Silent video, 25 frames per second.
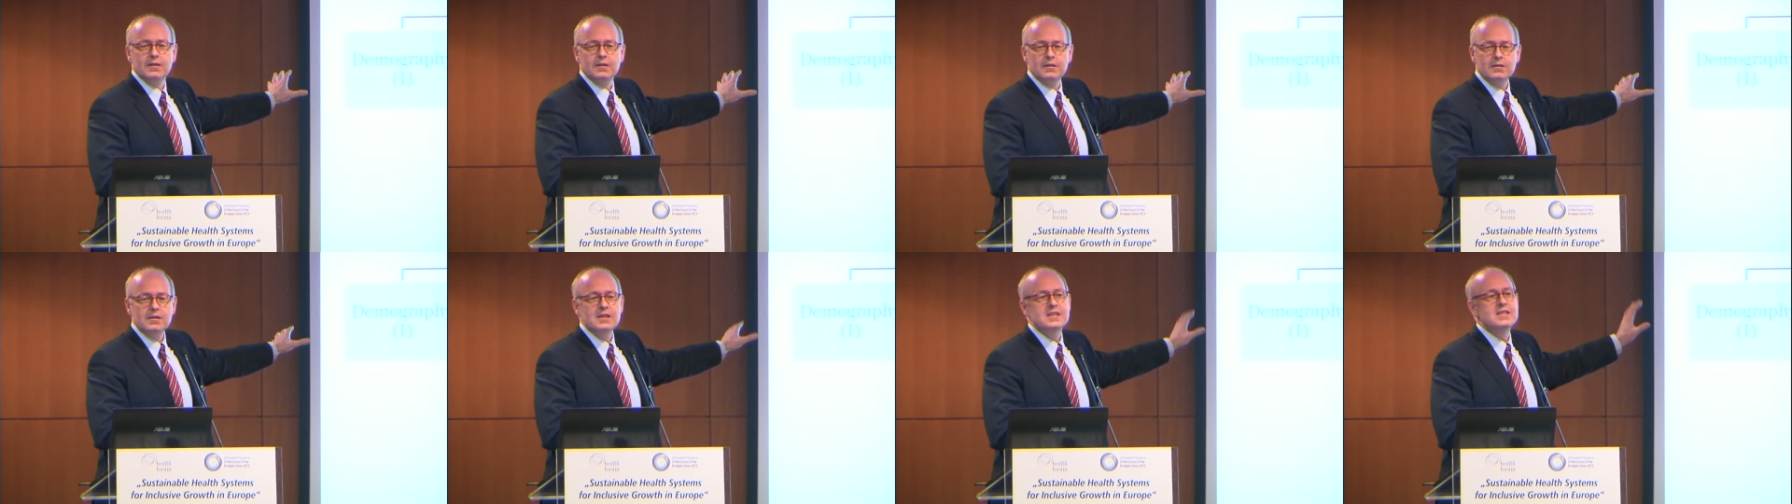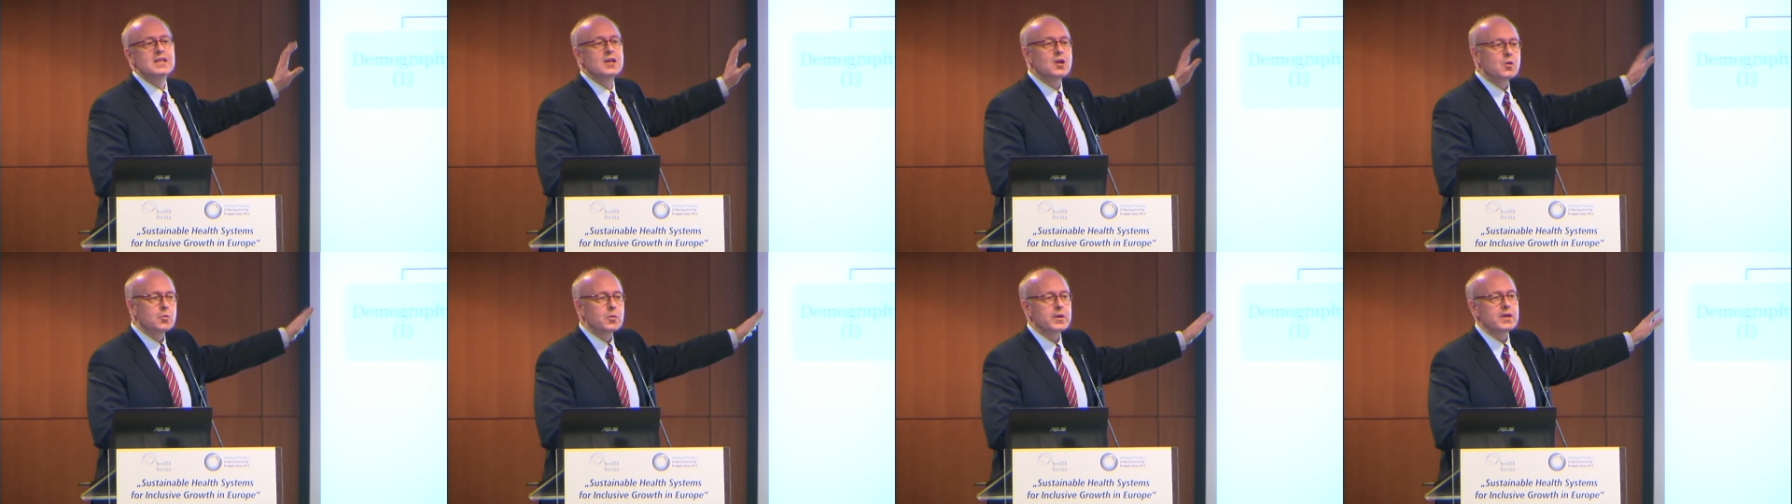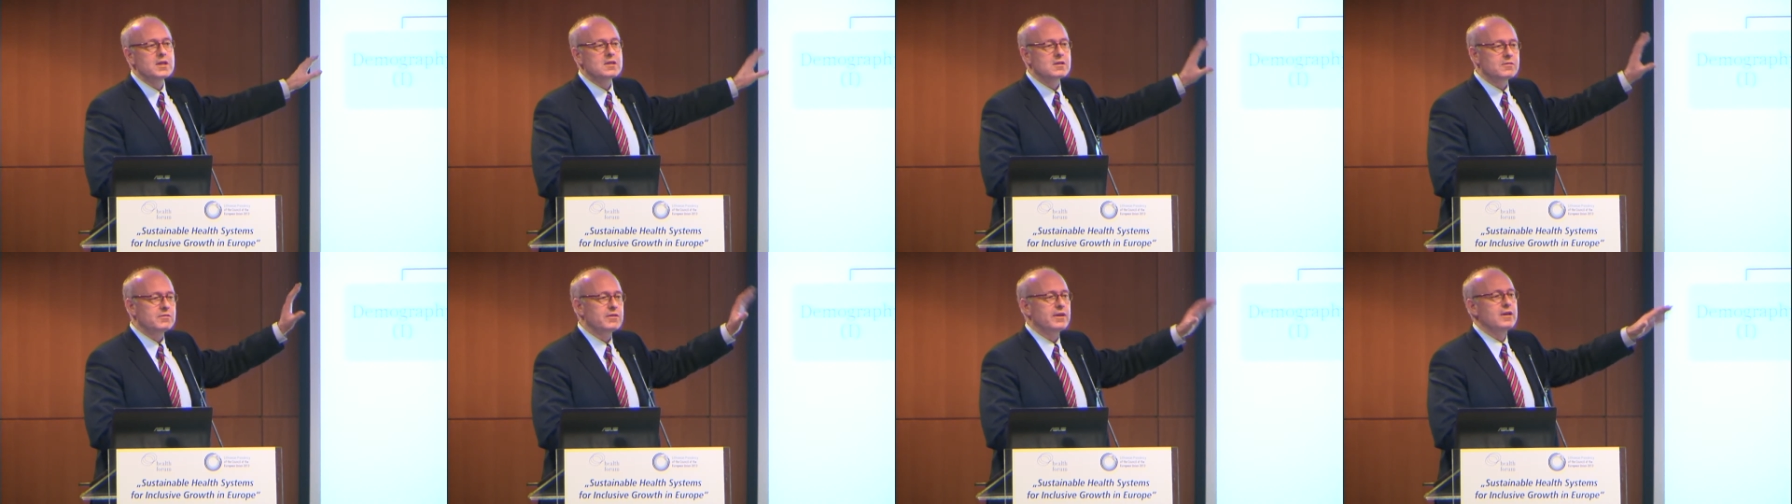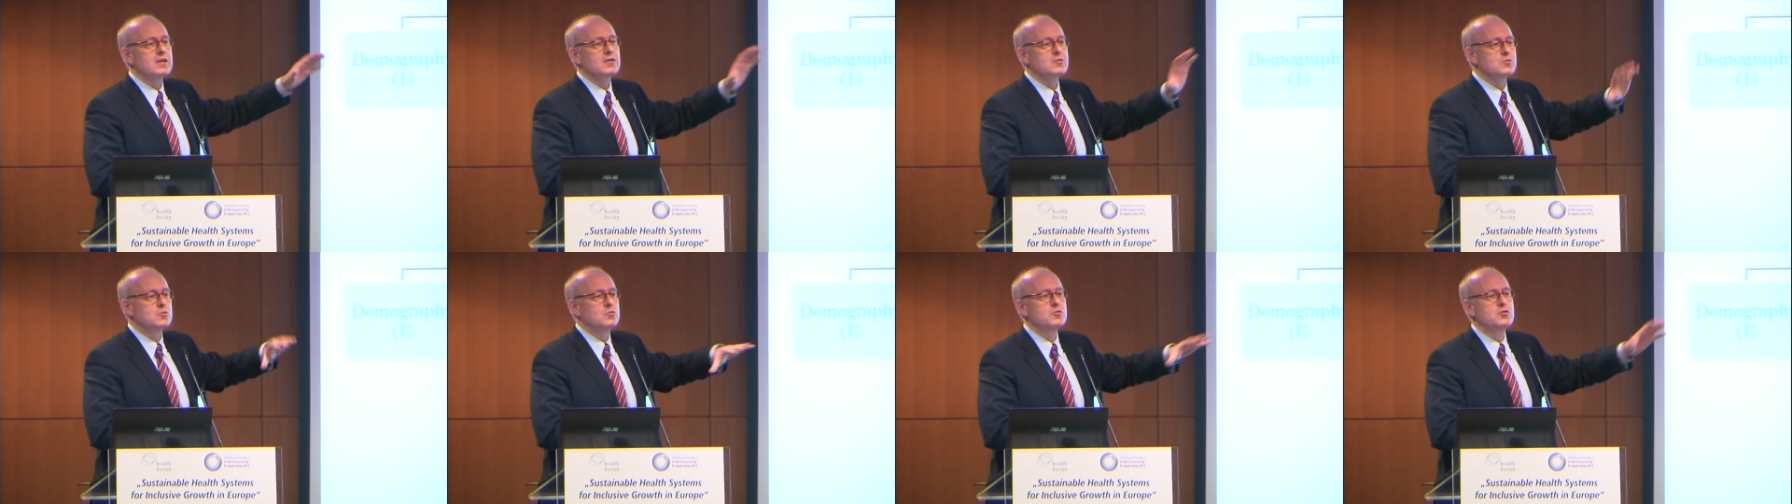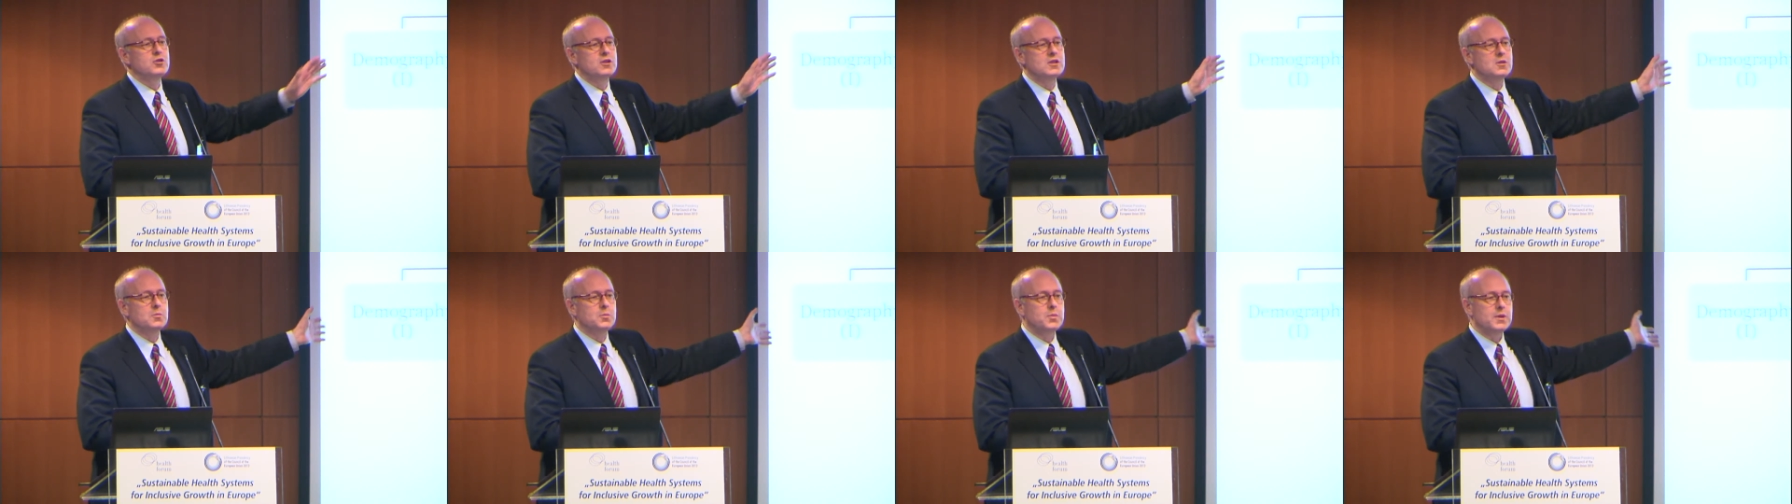this increase of health to
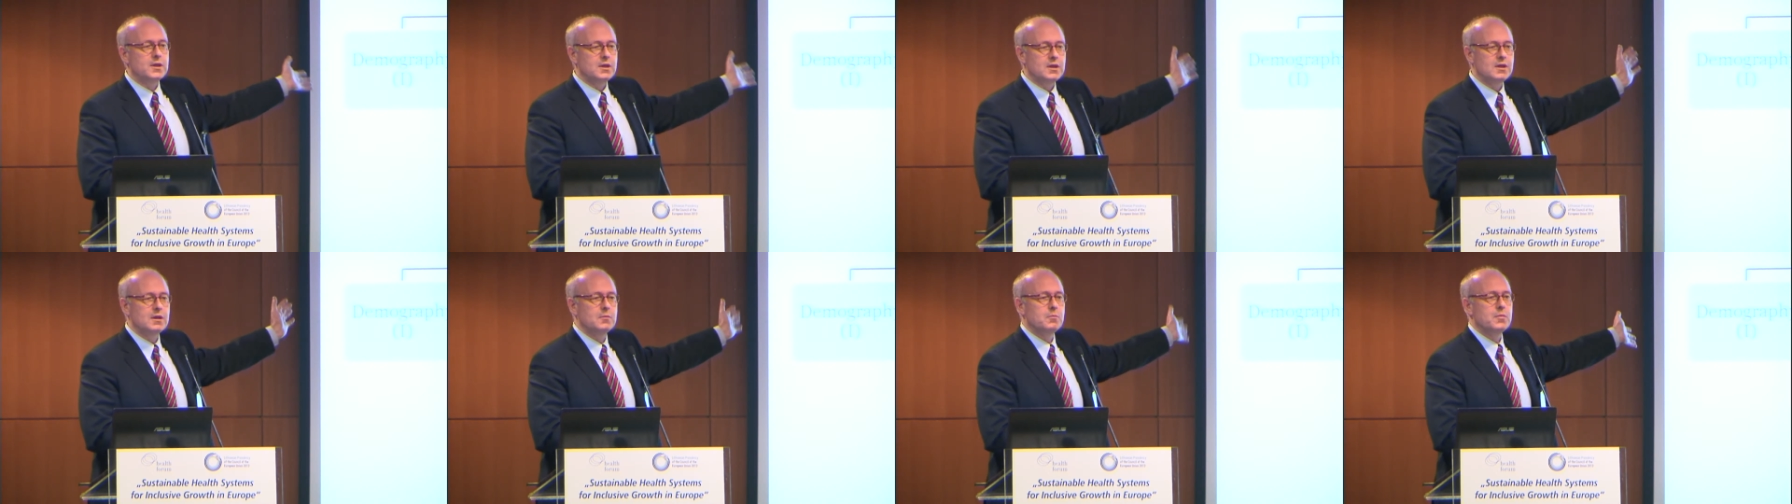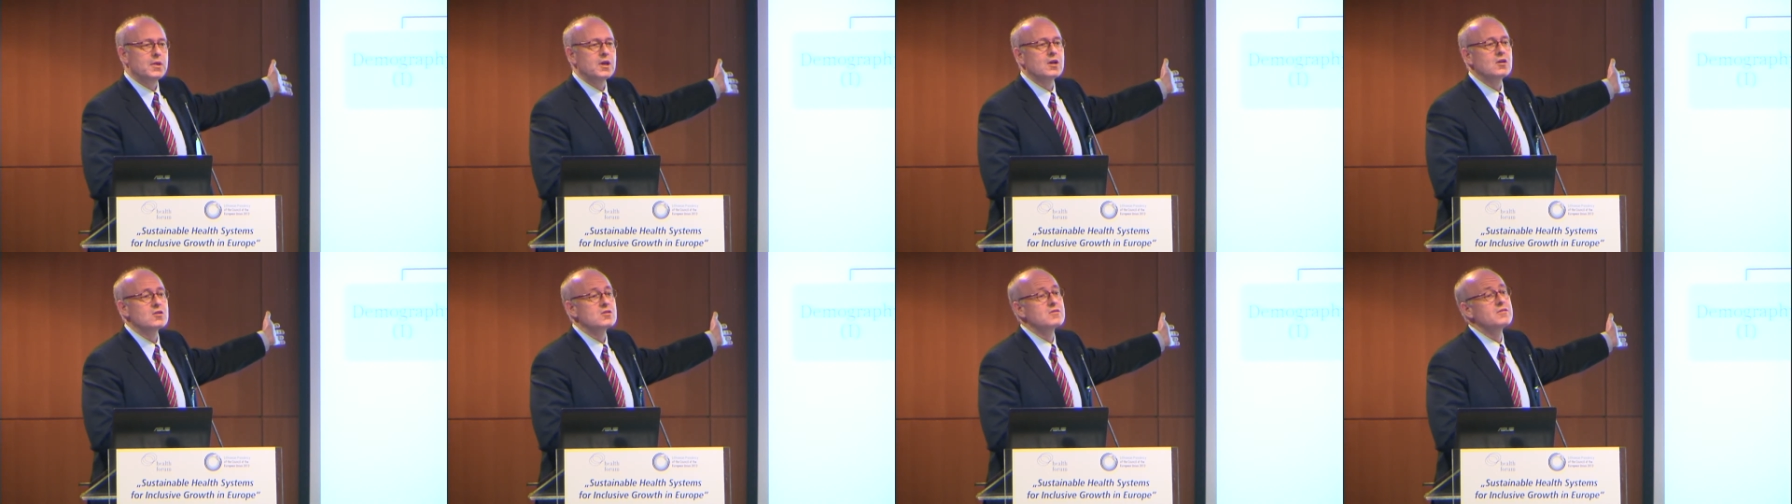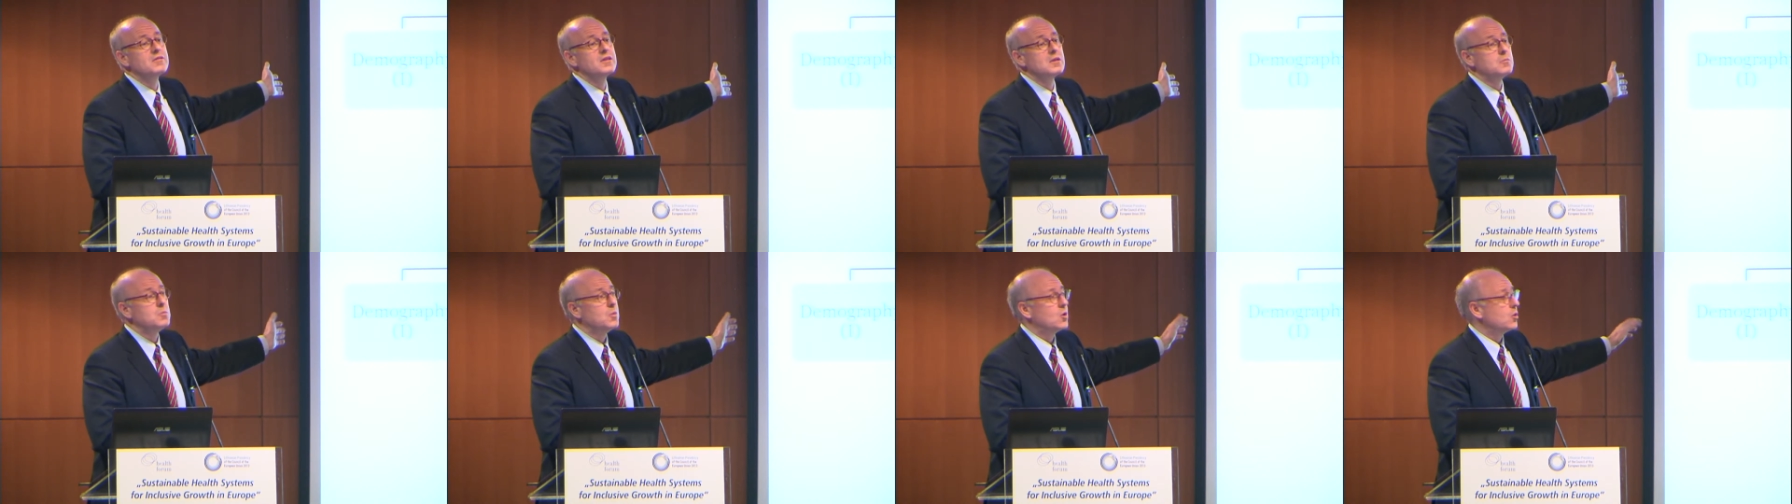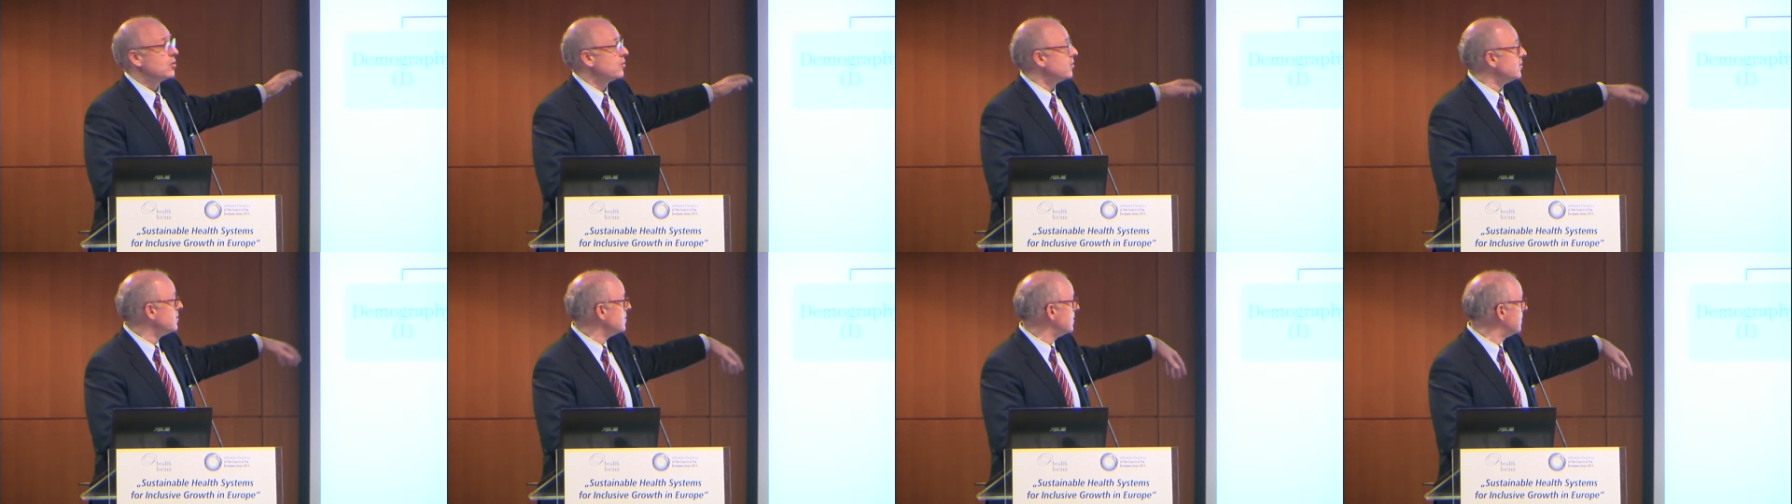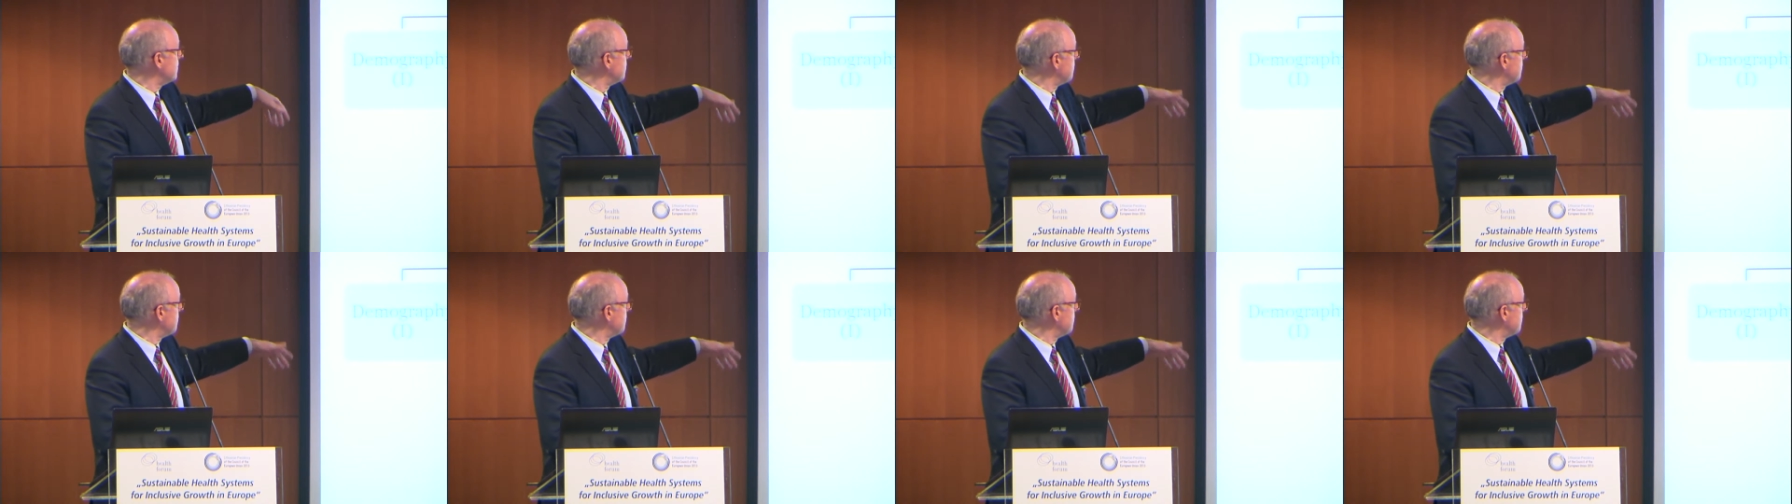GDP because of demography.